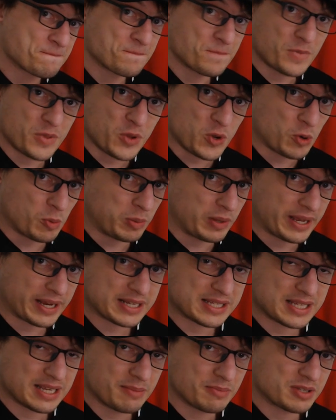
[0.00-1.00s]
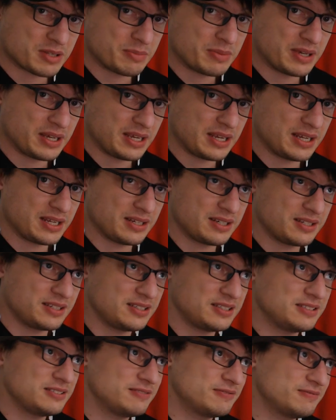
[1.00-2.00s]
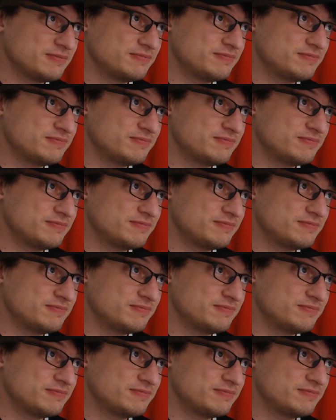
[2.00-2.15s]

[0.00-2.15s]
The All Blacks seem to be